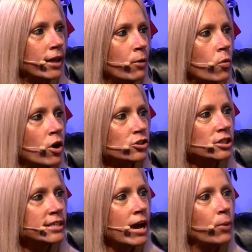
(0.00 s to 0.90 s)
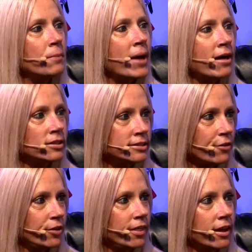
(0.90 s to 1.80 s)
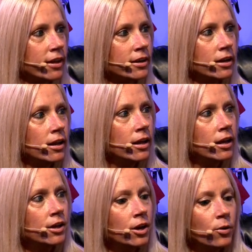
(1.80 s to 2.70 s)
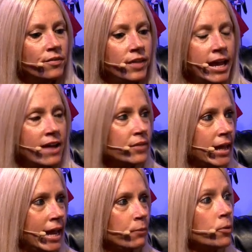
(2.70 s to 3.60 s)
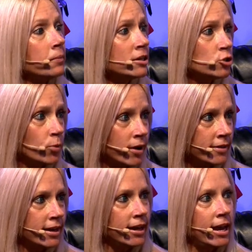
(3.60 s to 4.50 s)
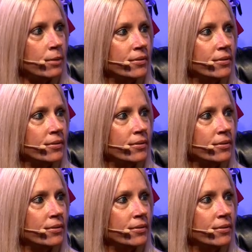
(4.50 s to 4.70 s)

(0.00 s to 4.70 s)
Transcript: They watch us how we balance everything, and if they have a game, we make sure we're at that game.